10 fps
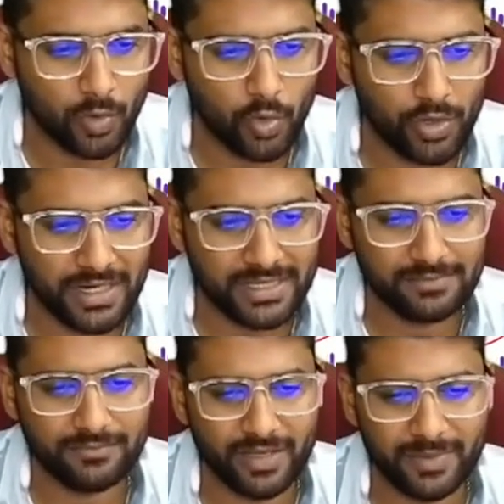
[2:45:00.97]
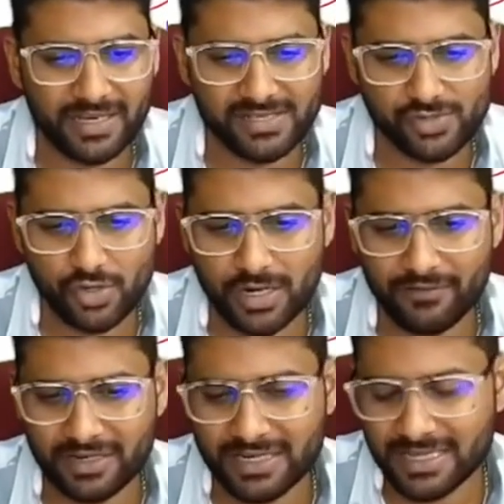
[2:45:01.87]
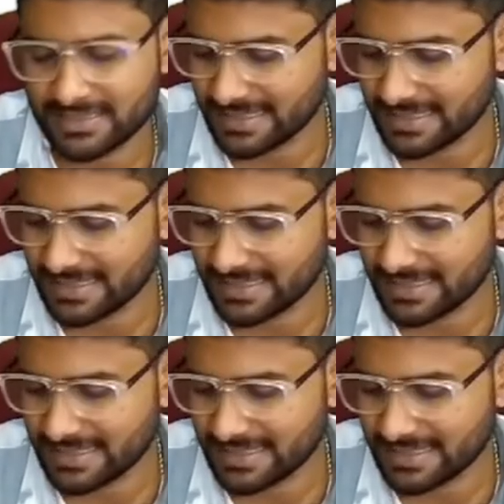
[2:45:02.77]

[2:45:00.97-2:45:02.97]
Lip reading: Only. Why? Because you never take